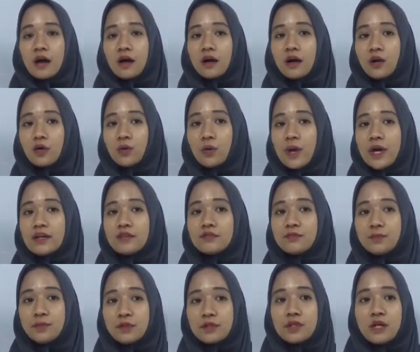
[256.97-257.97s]

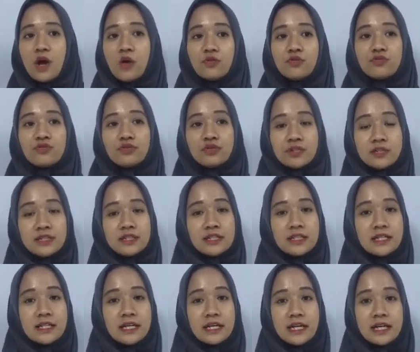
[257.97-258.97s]
always pronounce
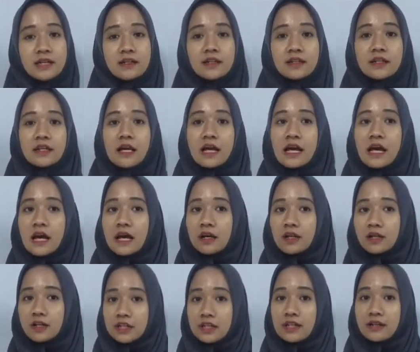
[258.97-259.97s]
R in
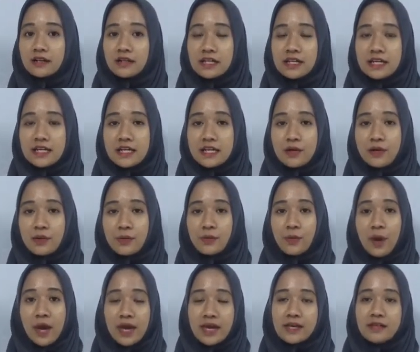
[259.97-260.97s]
clearly
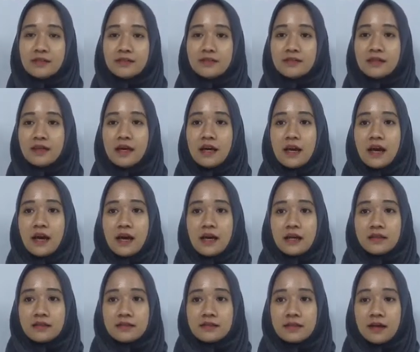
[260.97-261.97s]
ways,
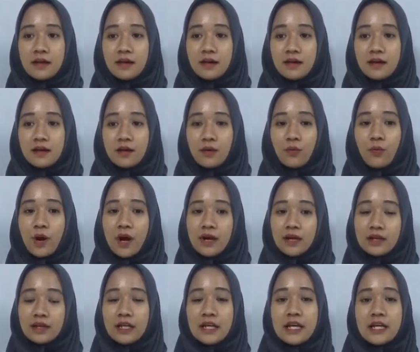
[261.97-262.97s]

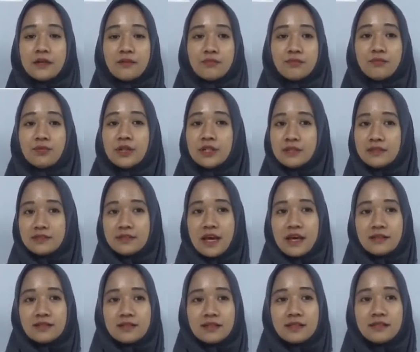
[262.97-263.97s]
while in British
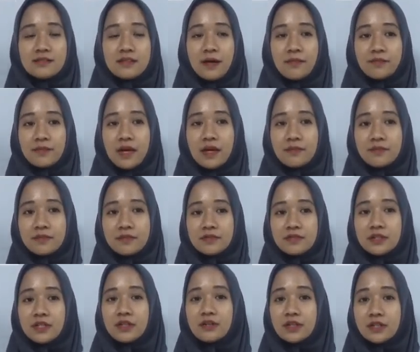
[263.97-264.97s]
accent sometimes
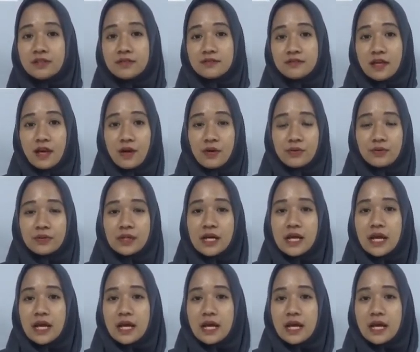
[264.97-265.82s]
the R sound